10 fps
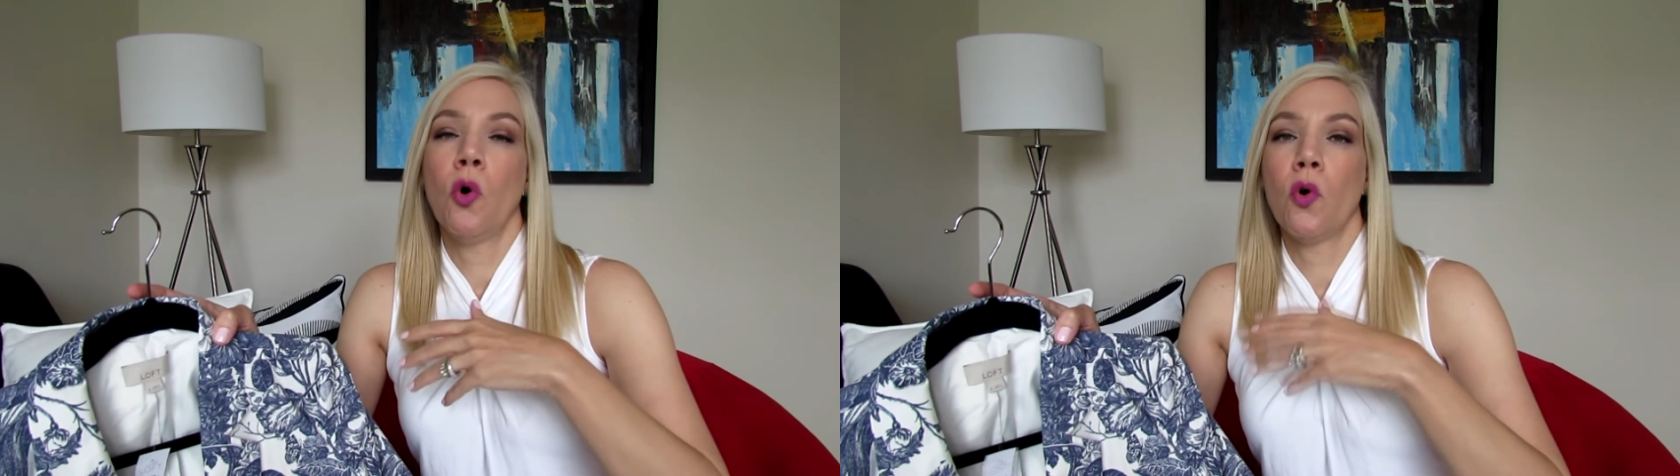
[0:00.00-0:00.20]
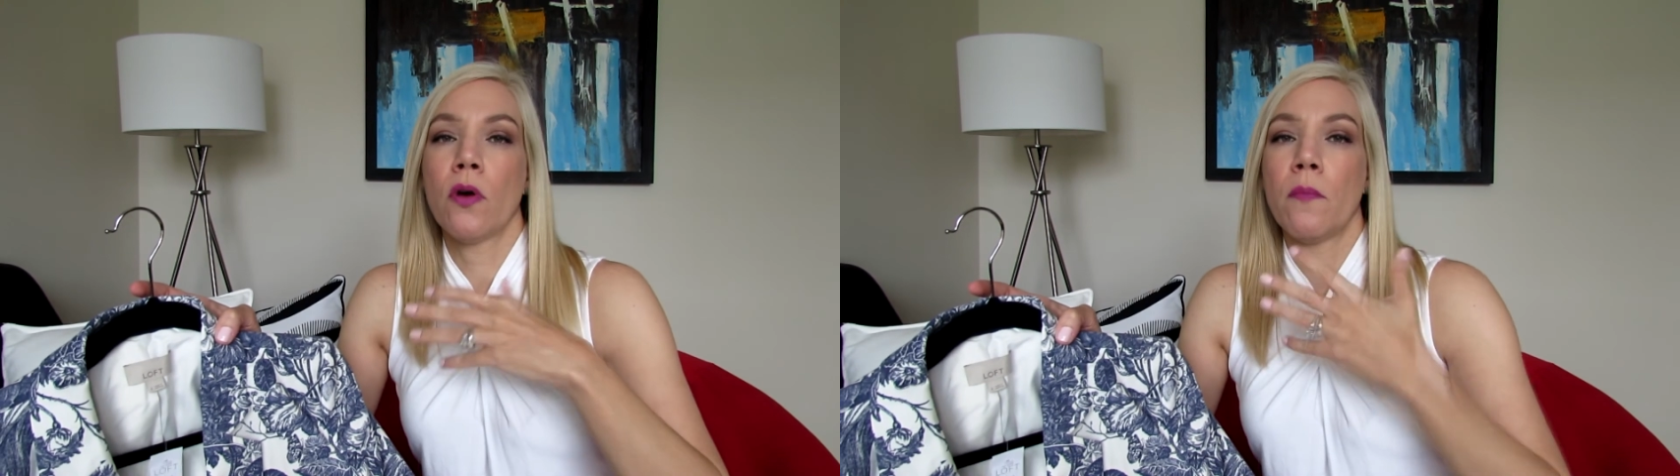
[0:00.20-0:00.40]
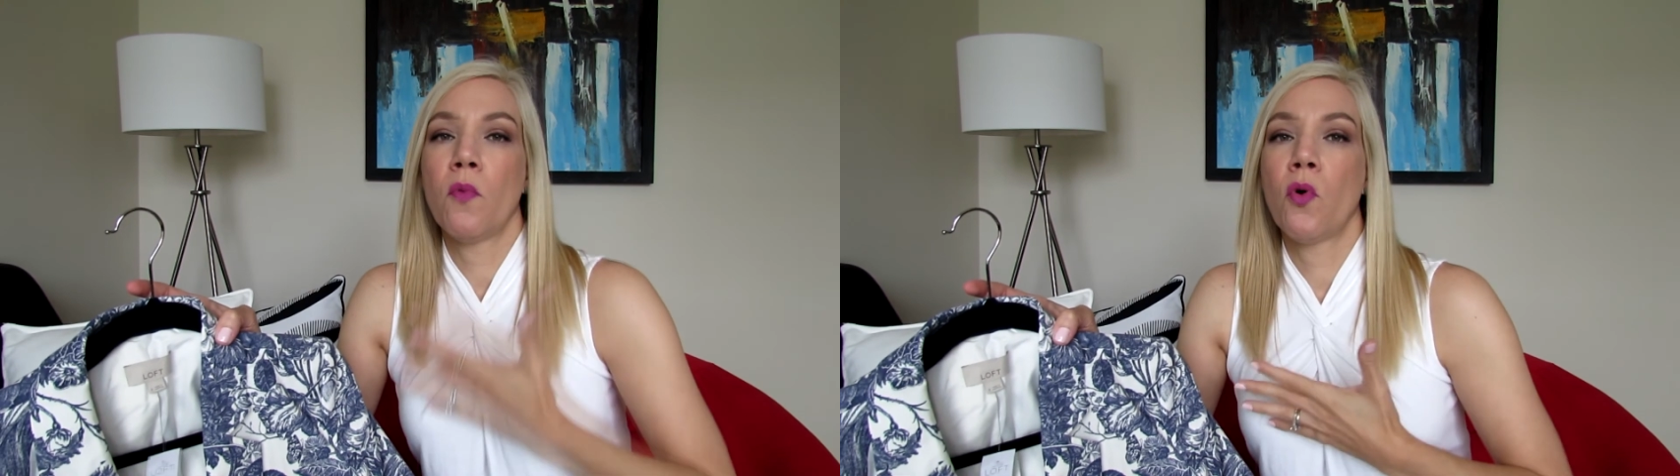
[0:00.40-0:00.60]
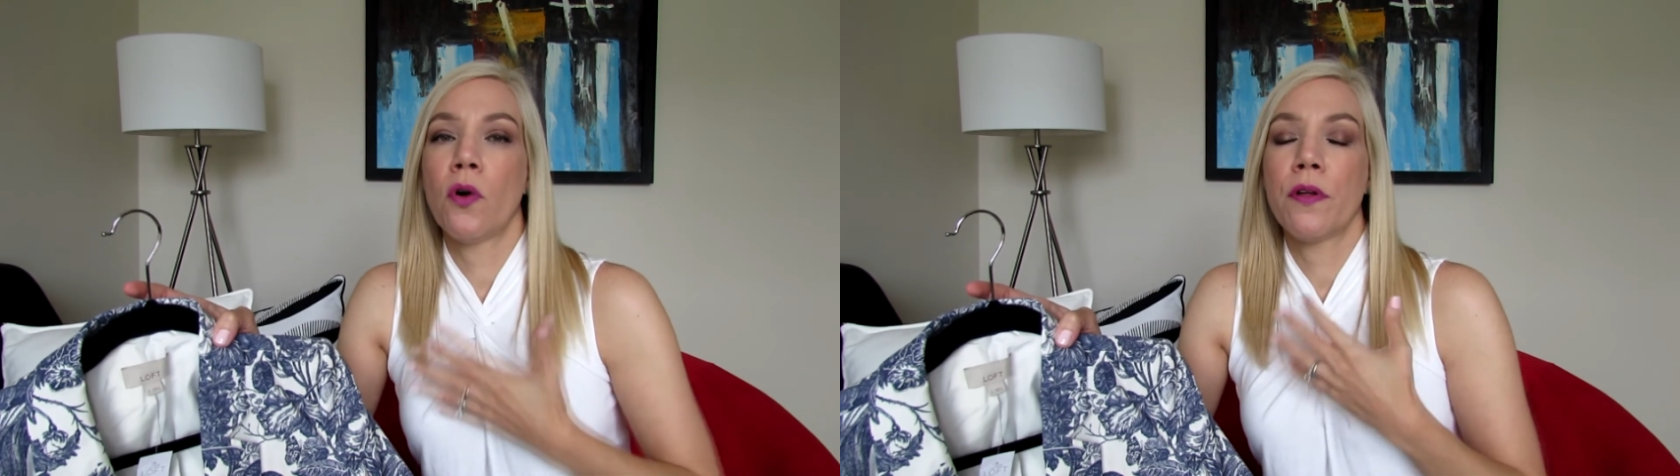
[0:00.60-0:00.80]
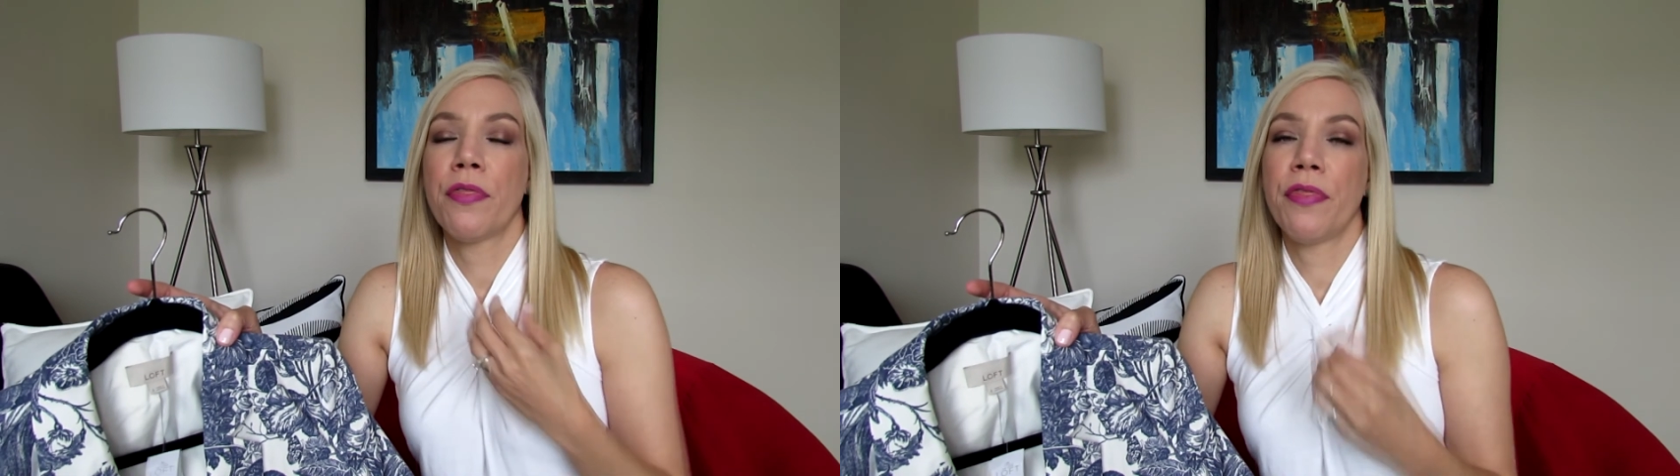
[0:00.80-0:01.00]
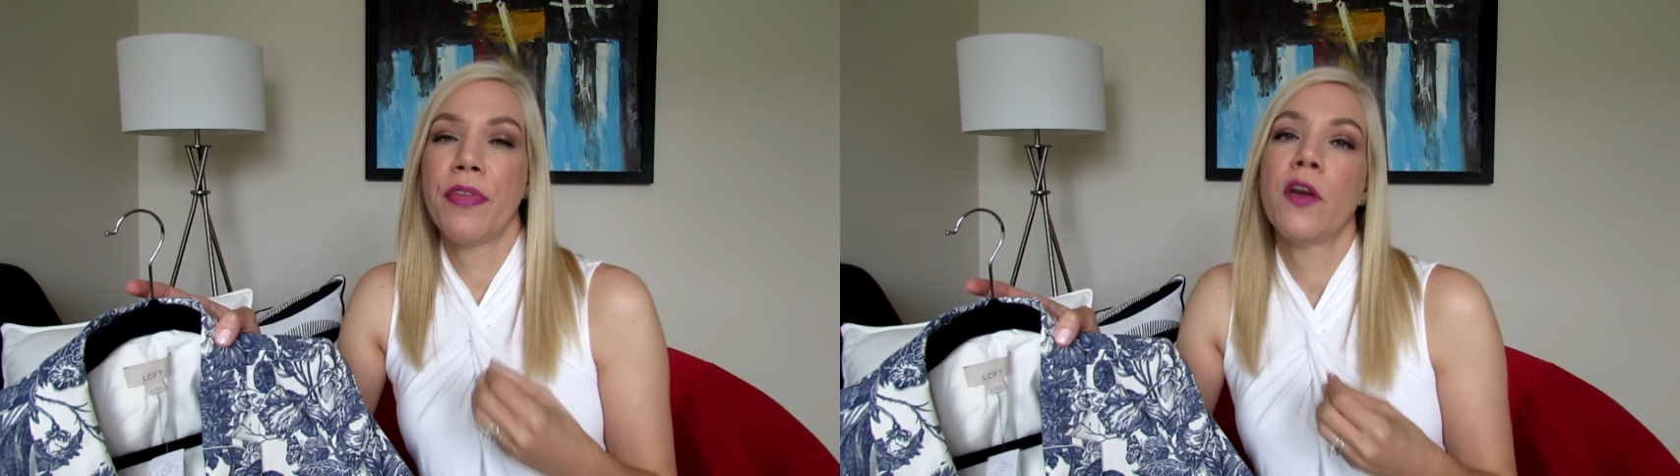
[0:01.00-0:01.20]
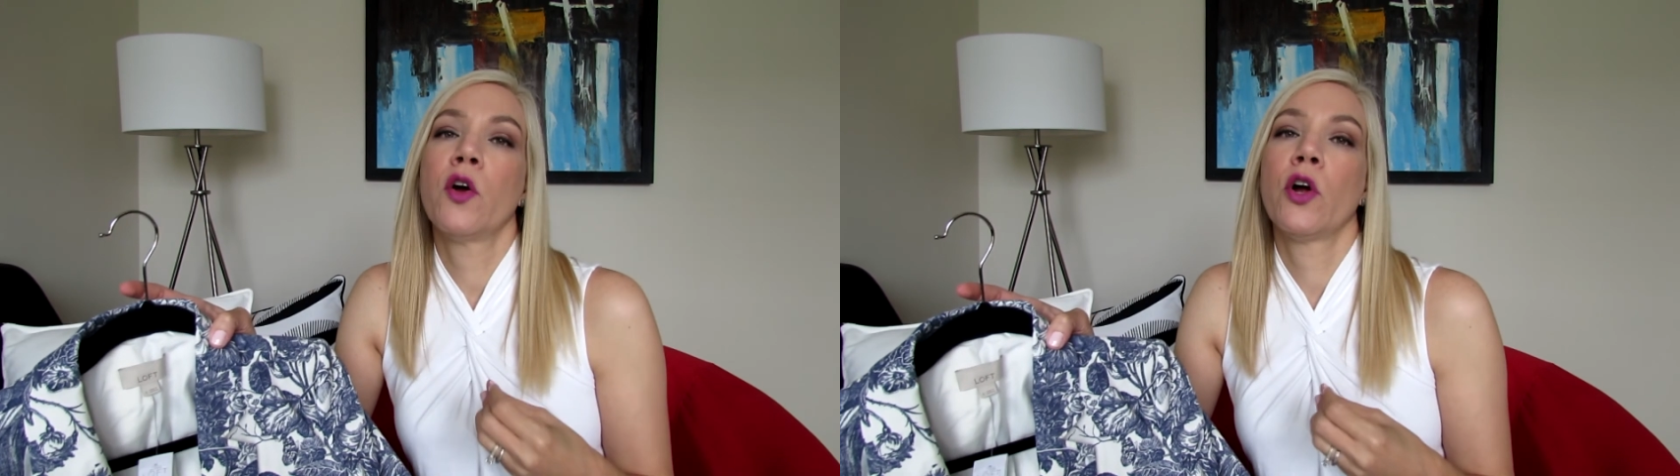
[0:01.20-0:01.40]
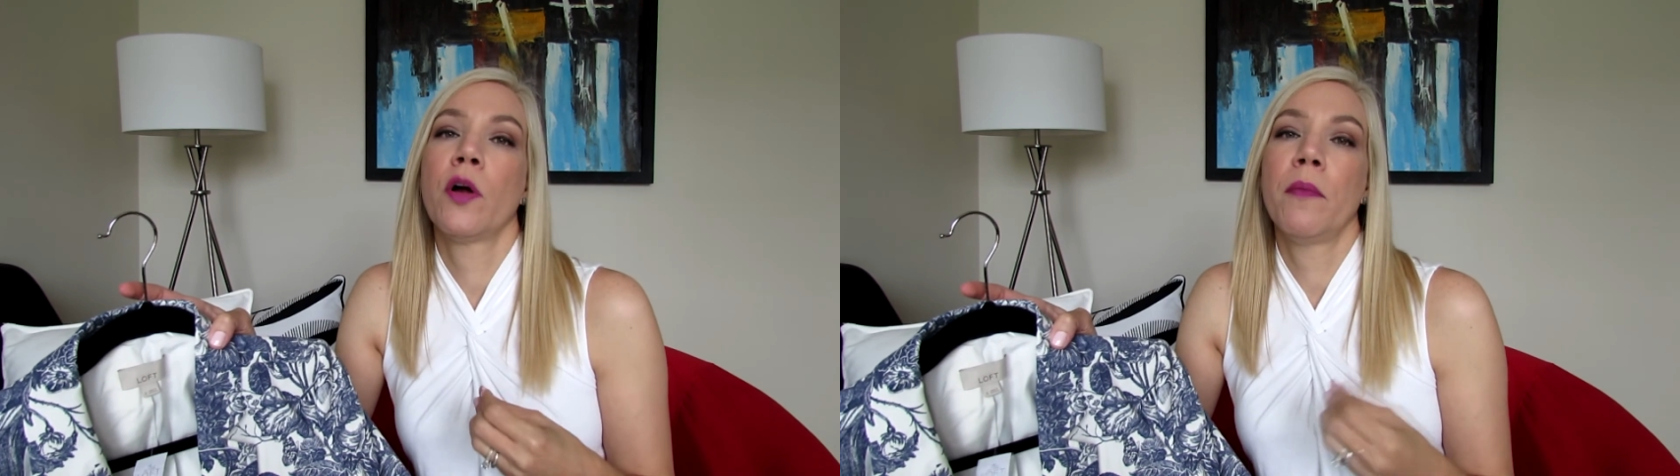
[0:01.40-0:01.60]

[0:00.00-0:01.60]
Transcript: or a more thicker,